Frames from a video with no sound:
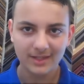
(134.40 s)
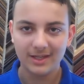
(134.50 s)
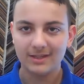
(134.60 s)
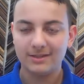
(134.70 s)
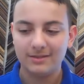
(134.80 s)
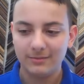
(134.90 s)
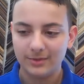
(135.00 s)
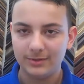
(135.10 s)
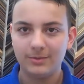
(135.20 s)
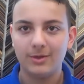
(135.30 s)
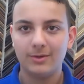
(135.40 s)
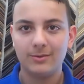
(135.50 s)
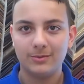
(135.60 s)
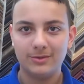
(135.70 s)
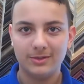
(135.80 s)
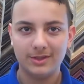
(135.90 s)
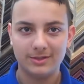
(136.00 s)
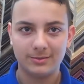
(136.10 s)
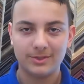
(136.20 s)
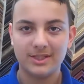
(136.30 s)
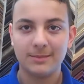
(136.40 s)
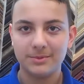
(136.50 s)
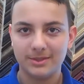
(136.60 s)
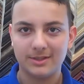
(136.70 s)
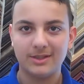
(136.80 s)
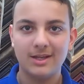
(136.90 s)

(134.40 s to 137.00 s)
and when you go, there's a reception,